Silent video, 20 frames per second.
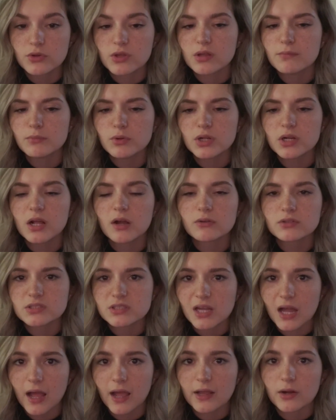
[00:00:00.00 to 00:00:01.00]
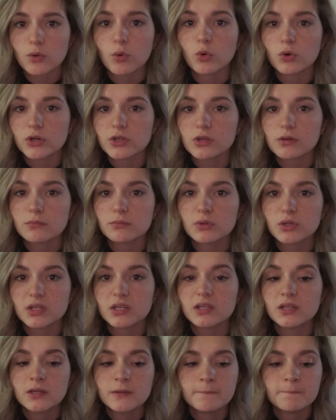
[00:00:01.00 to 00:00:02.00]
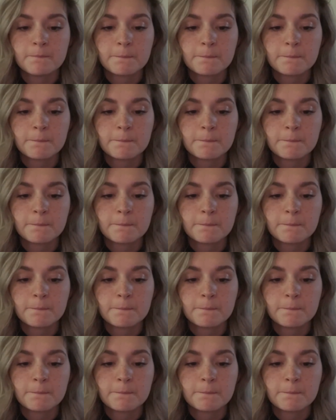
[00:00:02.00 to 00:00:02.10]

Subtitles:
You can put it outside, or you can put it